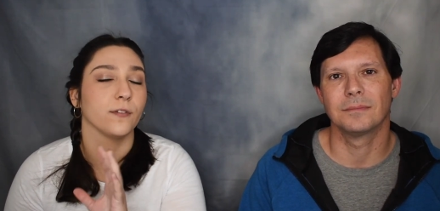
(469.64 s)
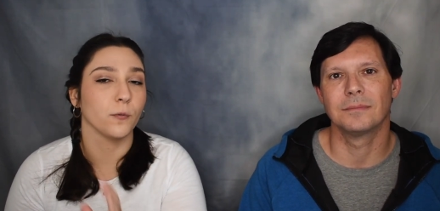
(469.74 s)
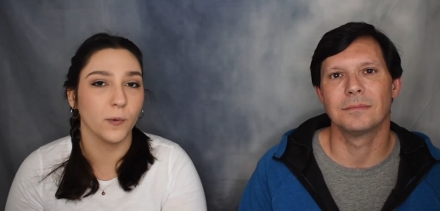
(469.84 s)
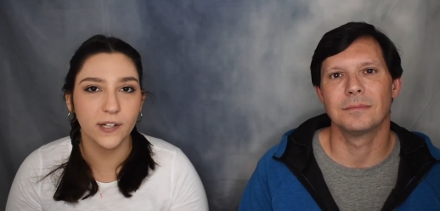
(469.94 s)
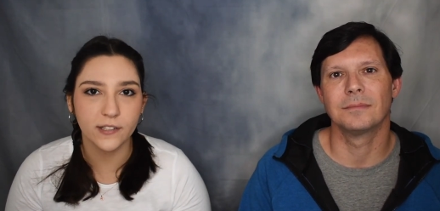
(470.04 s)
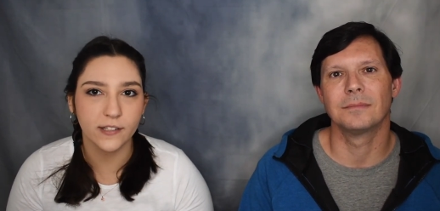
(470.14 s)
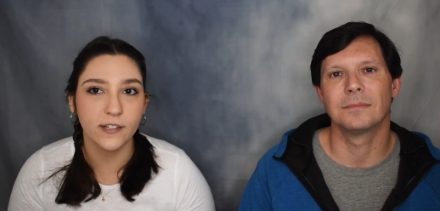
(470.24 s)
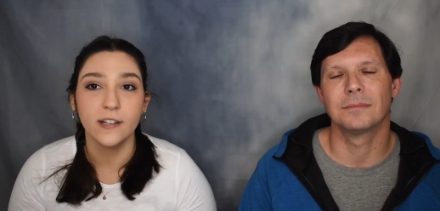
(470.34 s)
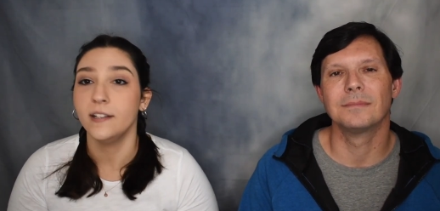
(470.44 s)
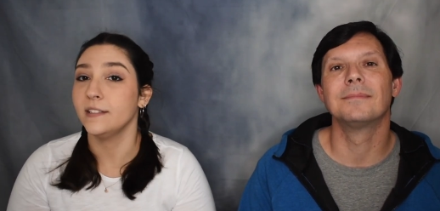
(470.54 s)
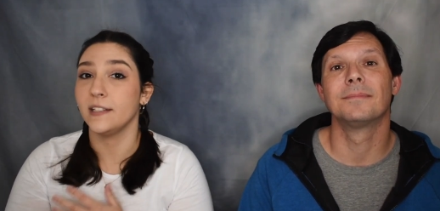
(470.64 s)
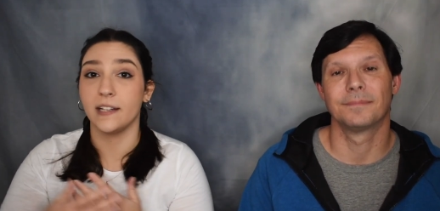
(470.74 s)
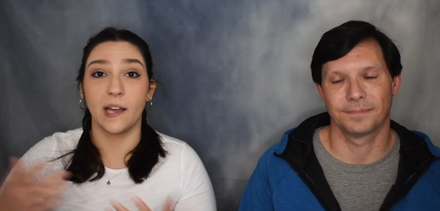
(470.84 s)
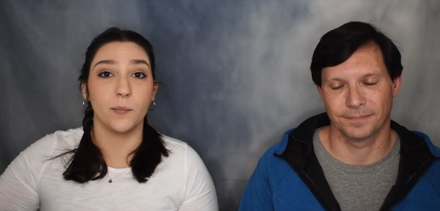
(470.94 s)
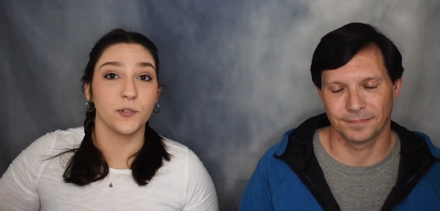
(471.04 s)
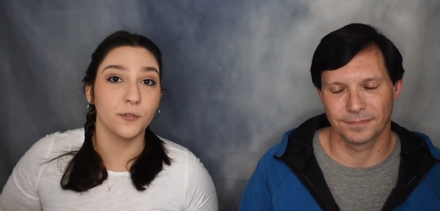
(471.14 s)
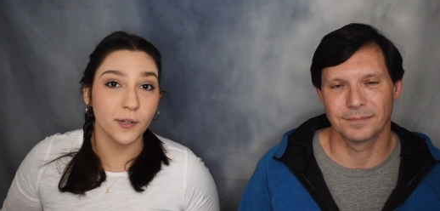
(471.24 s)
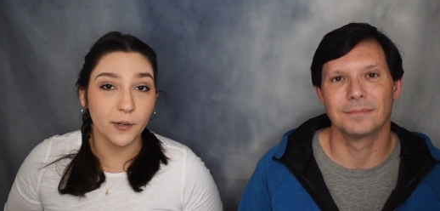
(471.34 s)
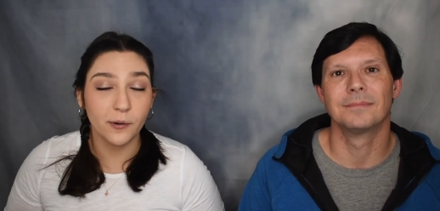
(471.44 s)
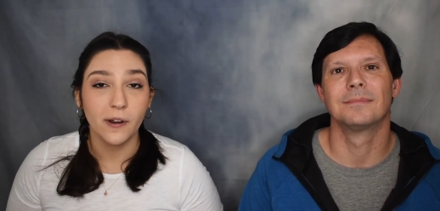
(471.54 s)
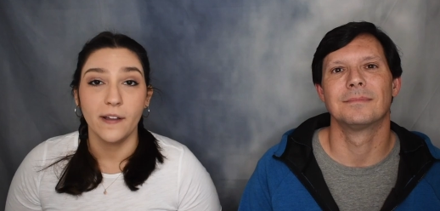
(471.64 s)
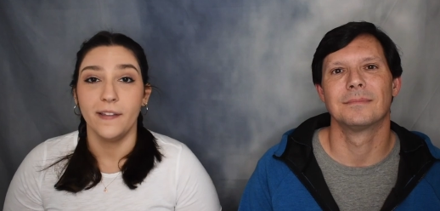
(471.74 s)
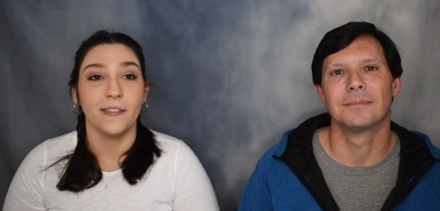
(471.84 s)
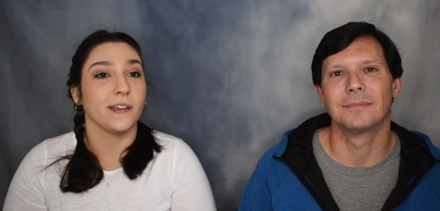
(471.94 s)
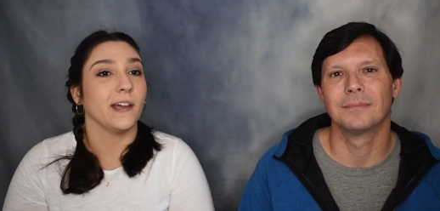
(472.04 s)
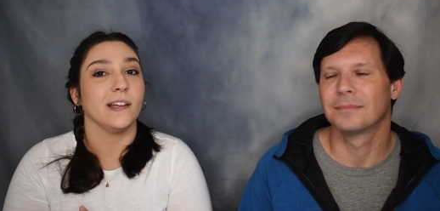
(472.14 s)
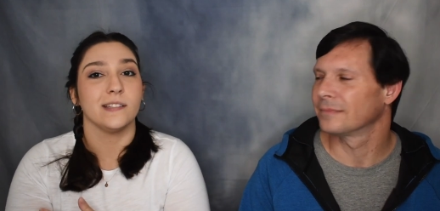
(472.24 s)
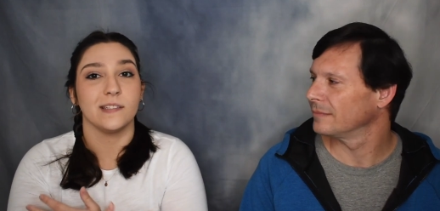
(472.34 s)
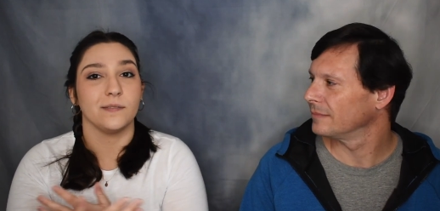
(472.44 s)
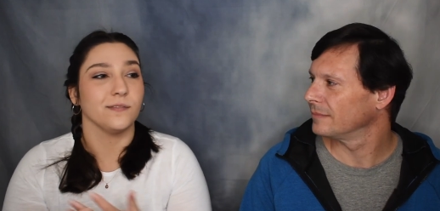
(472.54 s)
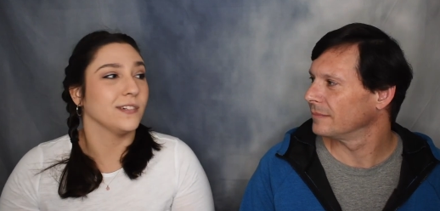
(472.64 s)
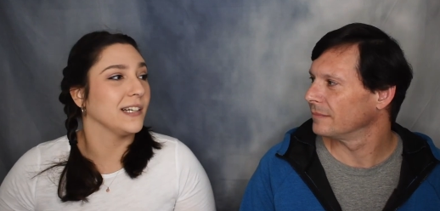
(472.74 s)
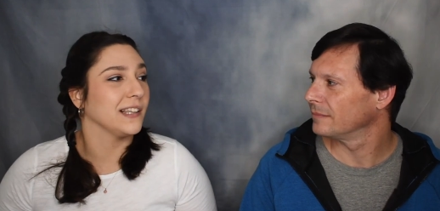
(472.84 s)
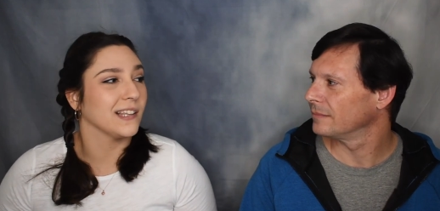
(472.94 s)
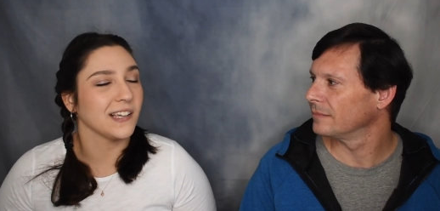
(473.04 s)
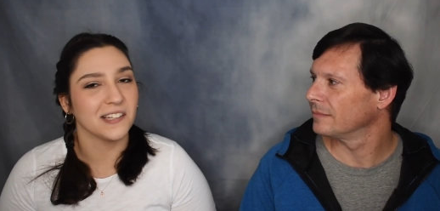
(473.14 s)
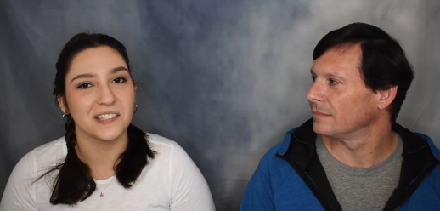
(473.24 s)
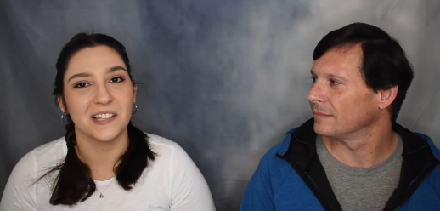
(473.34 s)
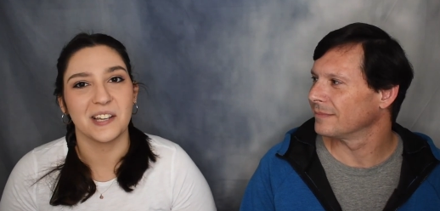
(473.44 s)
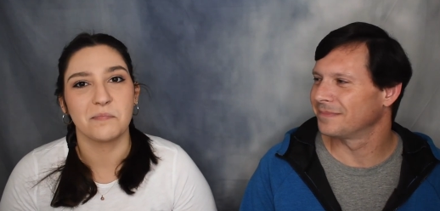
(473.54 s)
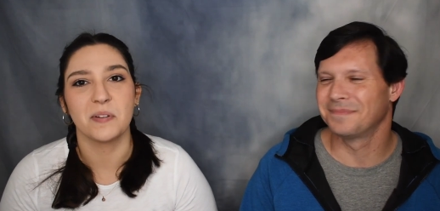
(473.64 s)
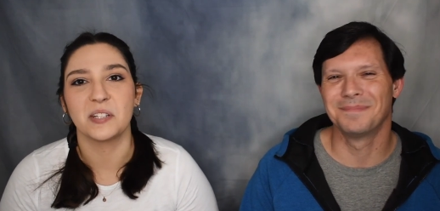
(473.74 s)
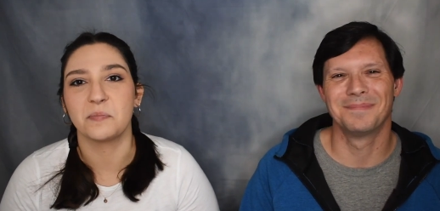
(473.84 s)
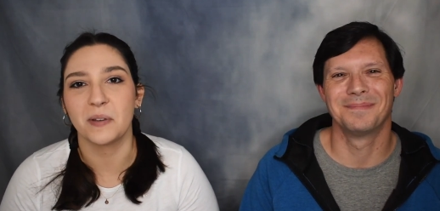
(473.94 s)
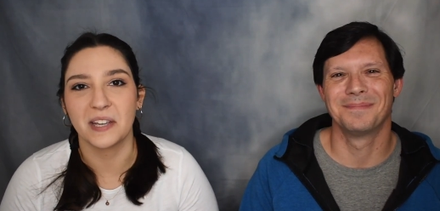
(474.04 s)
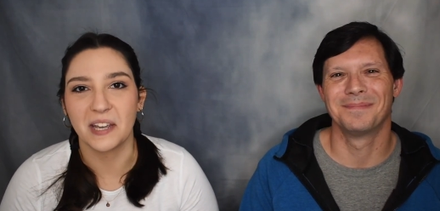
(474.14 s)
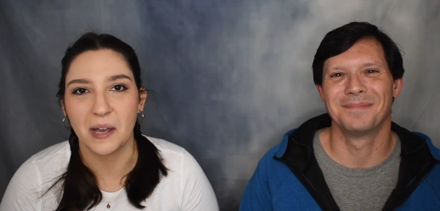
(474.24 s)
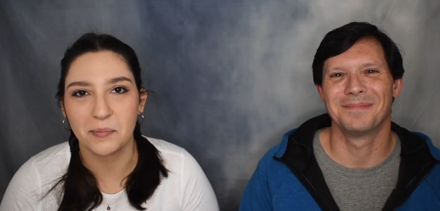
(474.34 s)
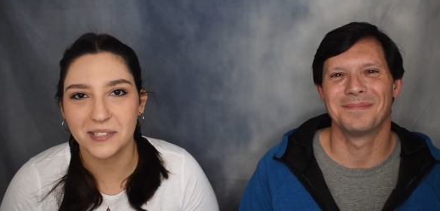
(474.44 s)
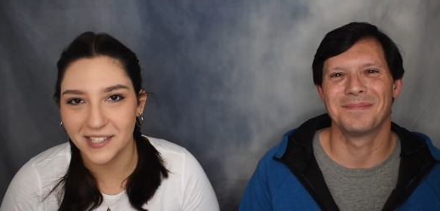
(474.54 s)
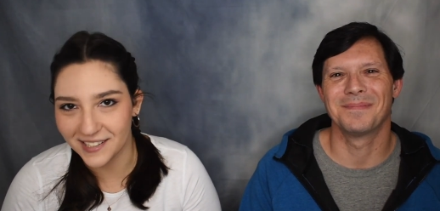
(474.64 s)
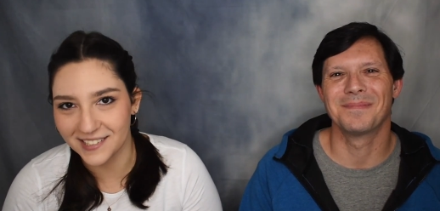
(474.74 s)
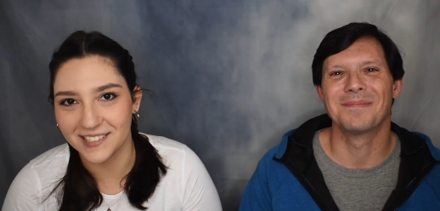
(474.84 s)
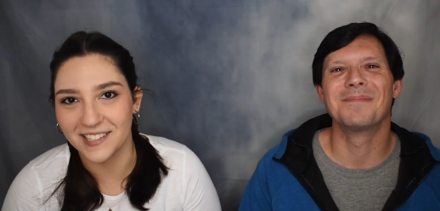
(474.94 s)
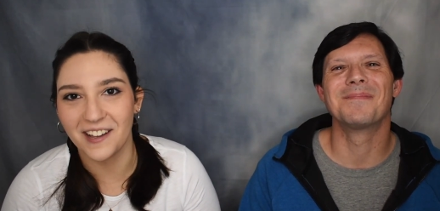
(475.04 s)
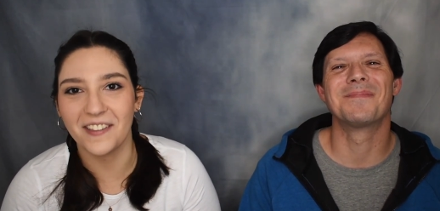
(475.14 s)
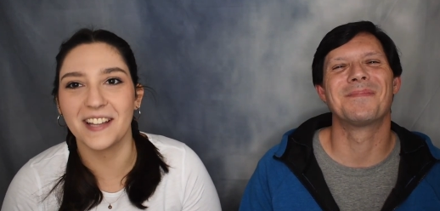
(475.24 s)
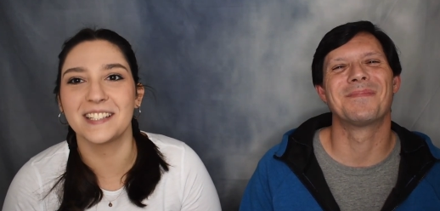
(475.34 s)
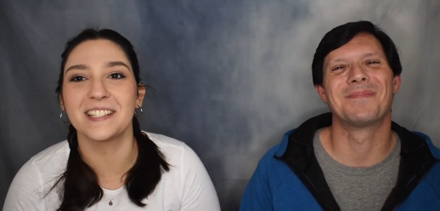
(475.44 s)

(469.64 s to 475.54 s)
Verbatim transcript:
Speaker 1: for winter? Did it come true? They had some funny things like pigs picking up sticks and all that